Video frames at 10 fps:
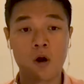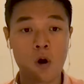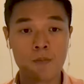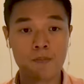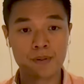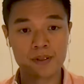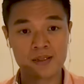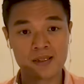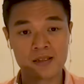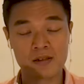their own
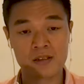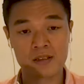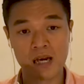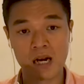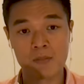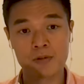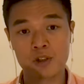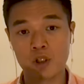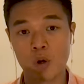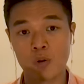business or startup
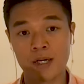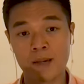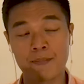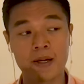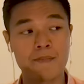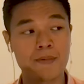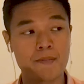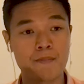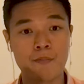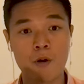so they can be a
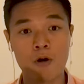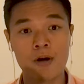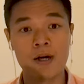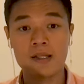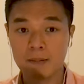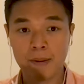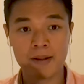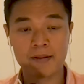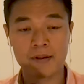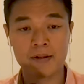bit more
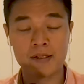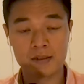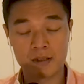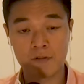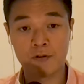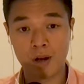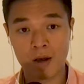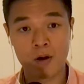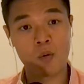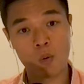independent instead of
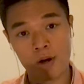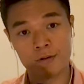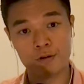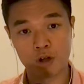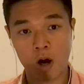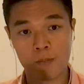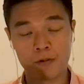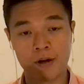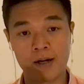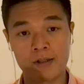relying on one
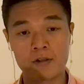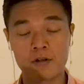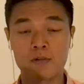job, right?